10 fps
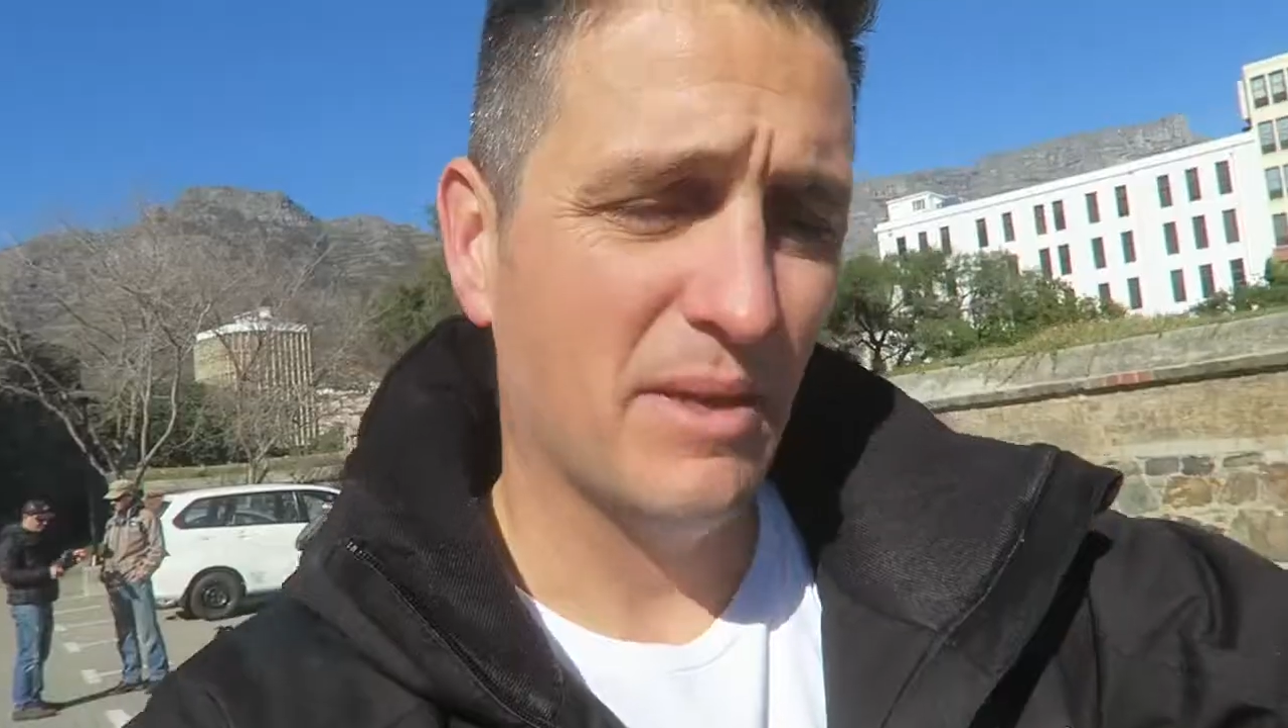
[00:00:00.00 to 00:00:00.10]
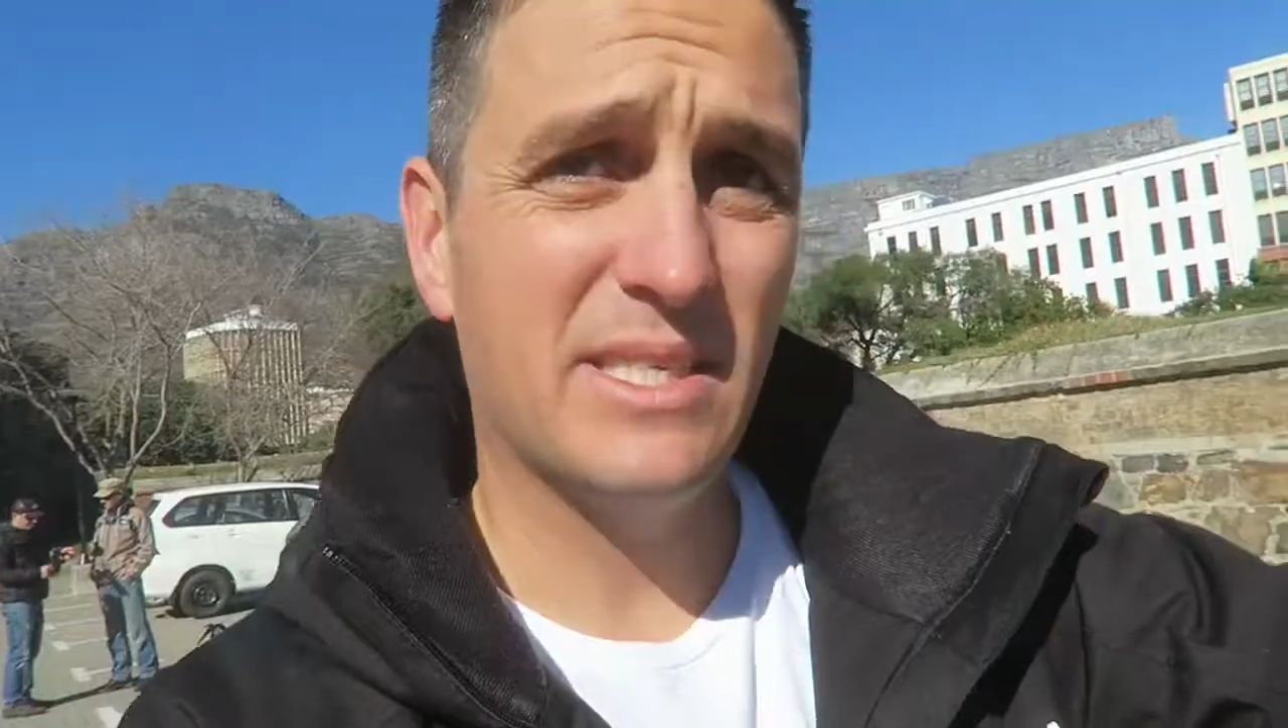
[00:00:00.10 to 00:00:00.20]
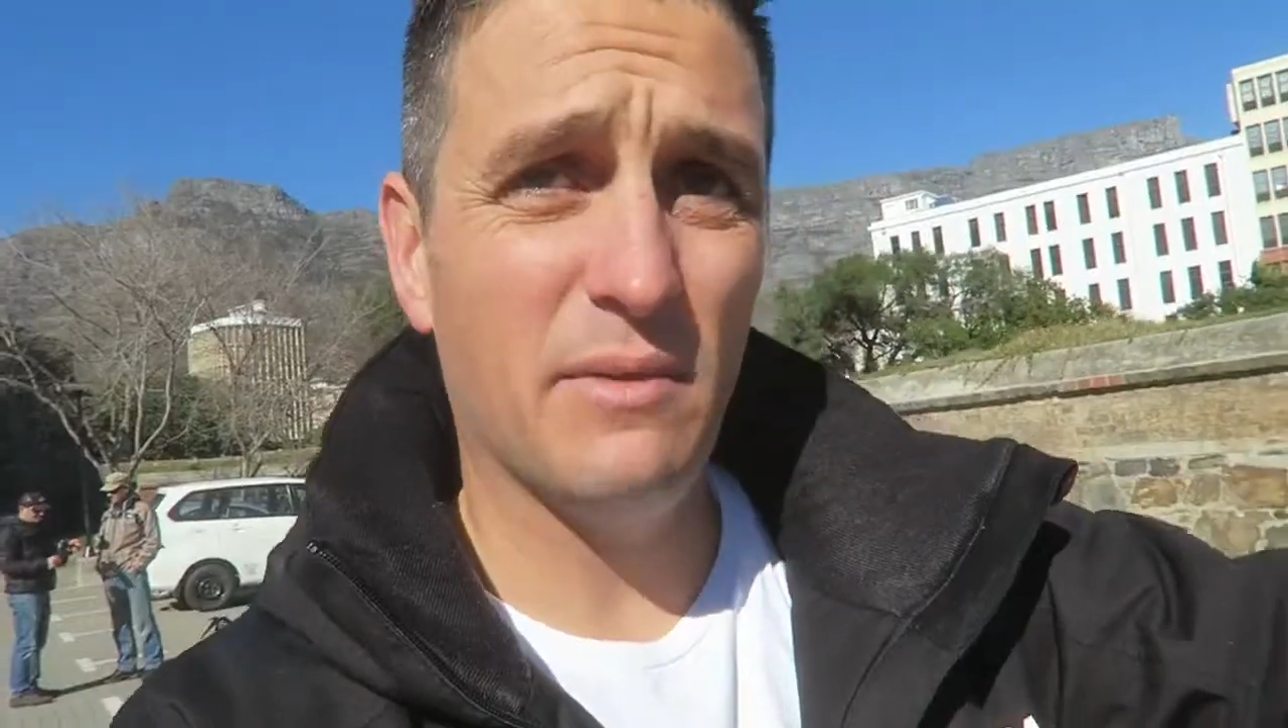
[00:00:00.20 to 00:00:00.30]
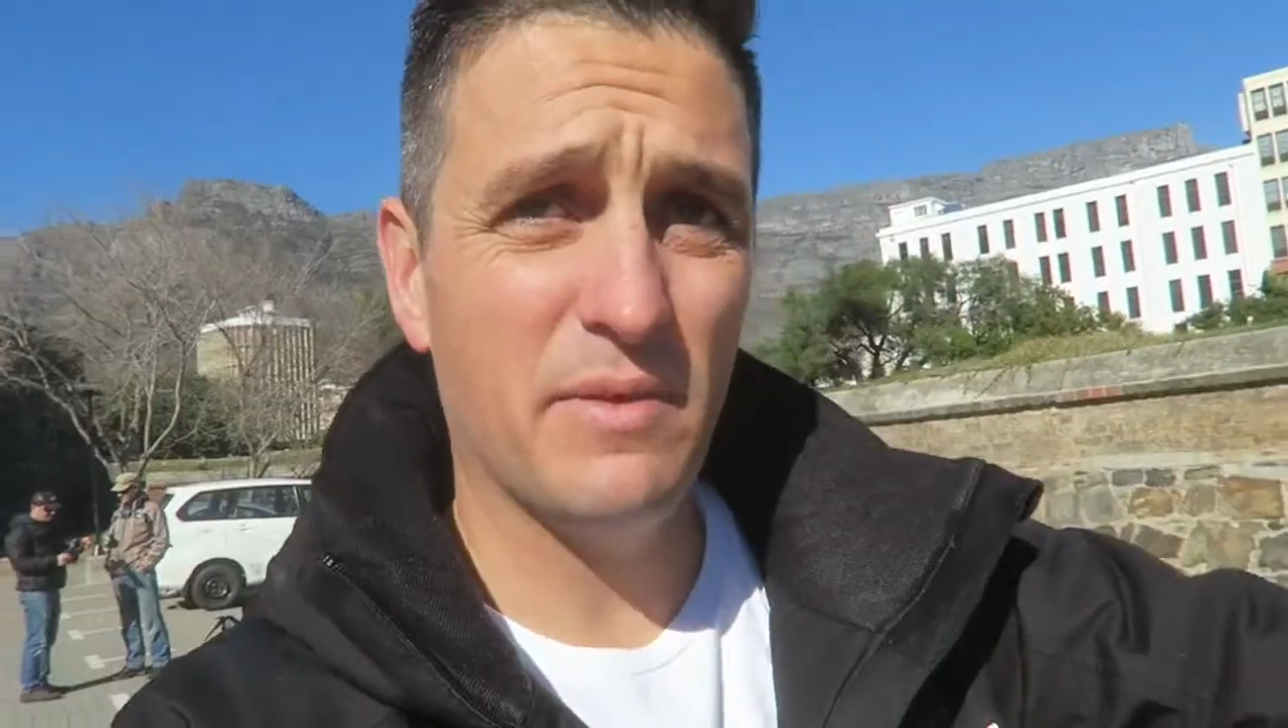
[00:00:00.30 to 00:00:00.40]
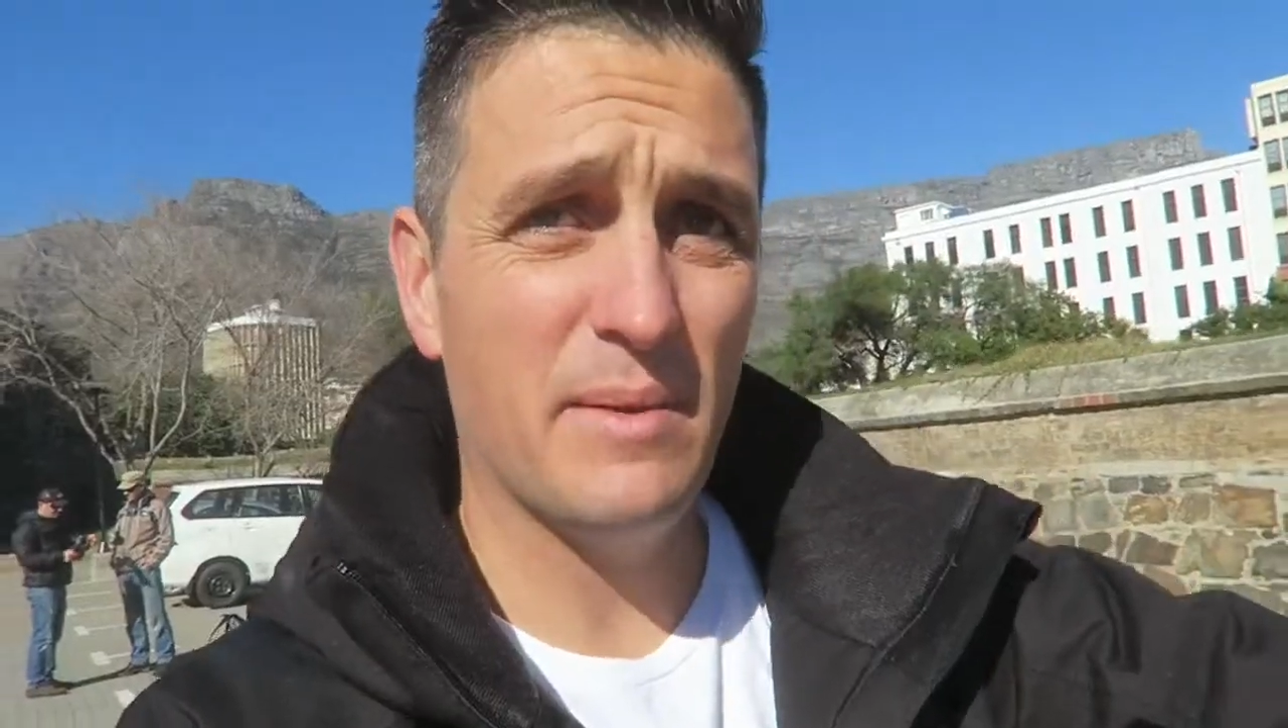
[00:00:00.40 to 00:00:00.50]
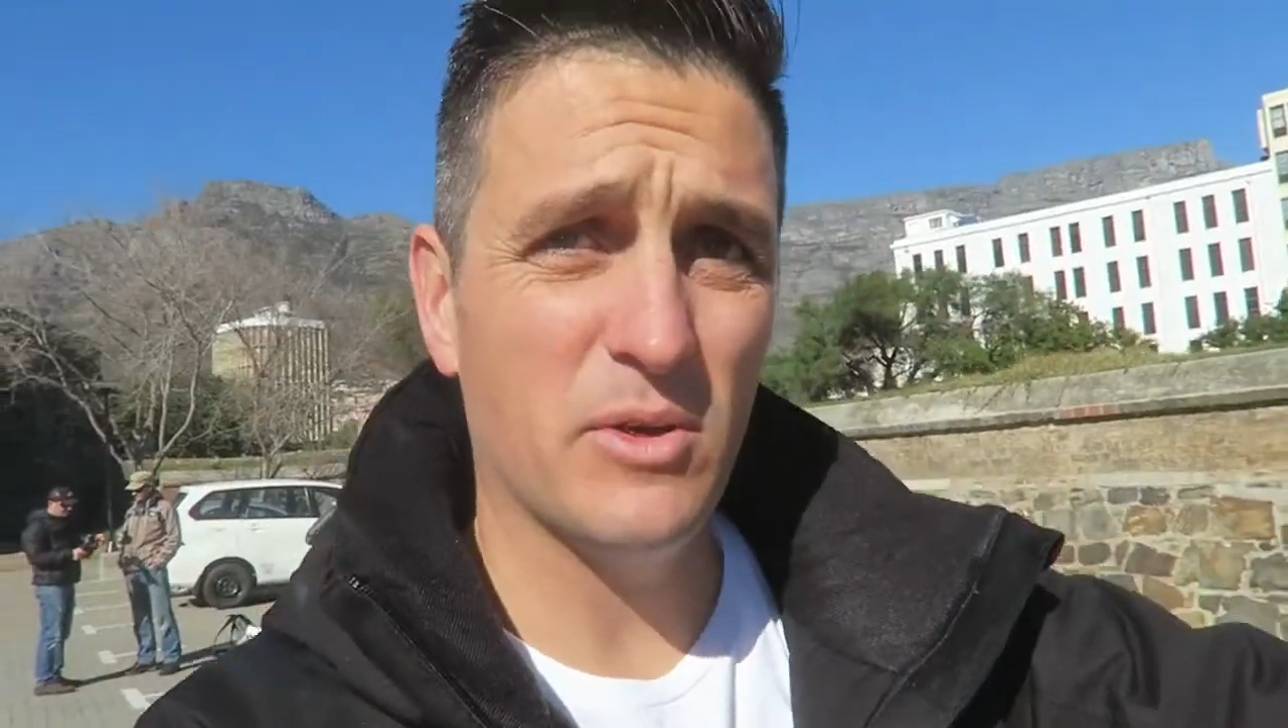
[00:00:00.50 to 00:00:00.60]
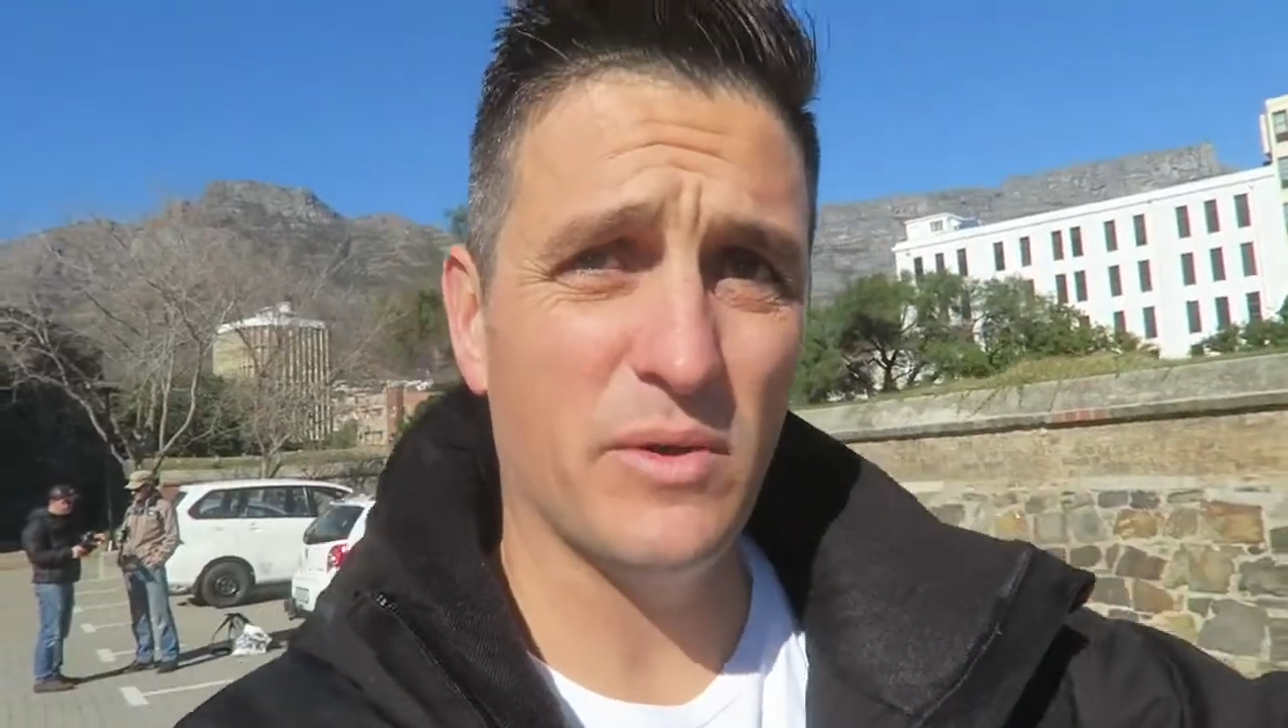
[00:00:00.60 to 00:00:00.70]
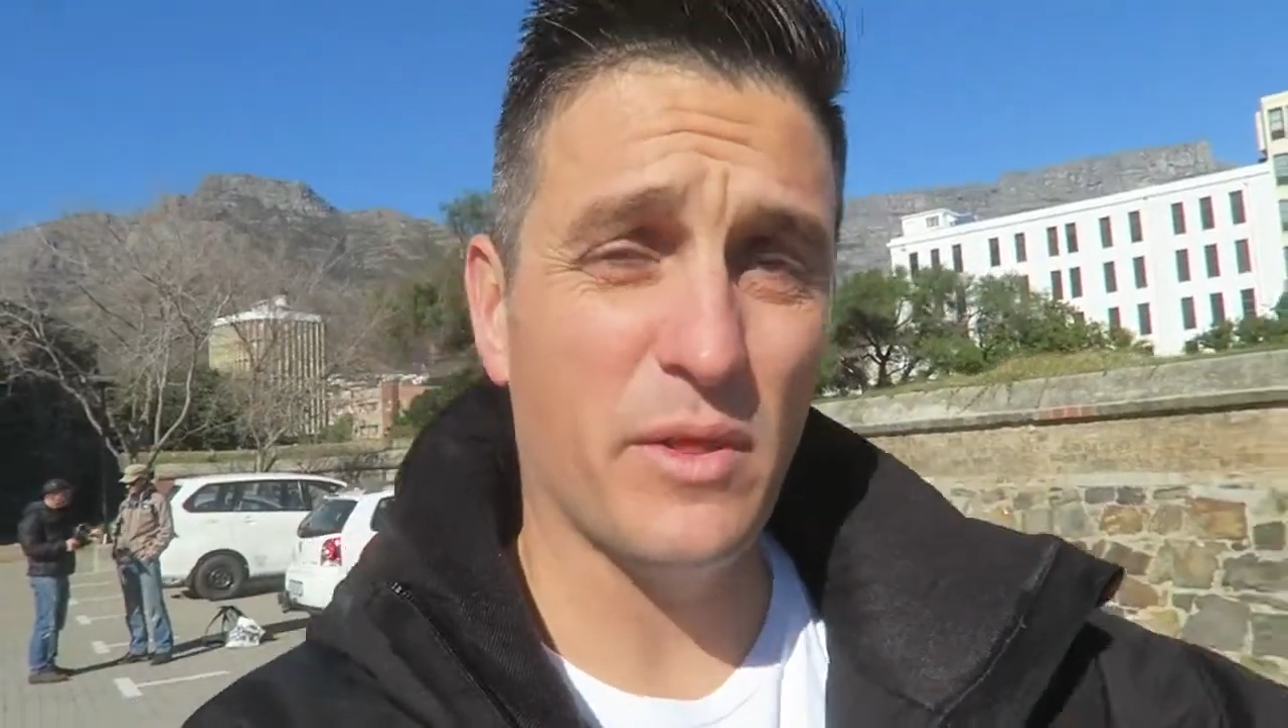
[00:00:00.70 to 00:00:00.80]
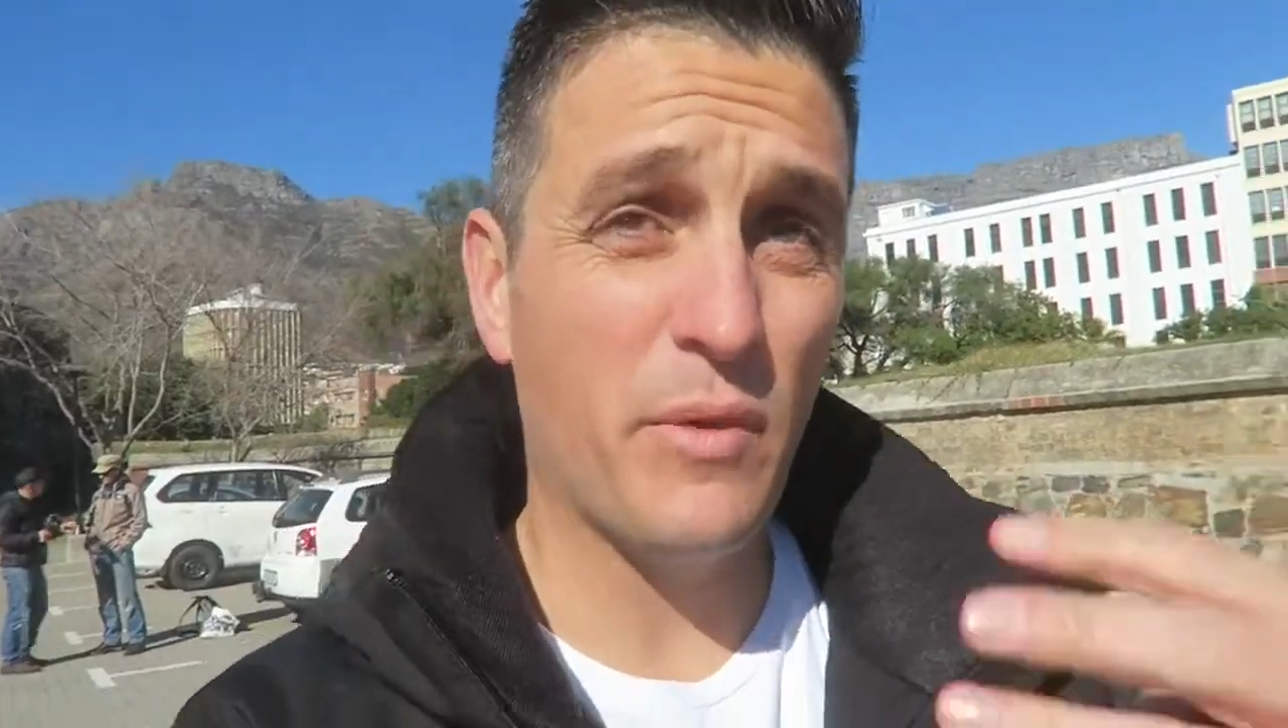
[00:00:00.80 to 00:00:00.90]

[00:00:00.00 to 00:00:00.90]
Myself and them are doing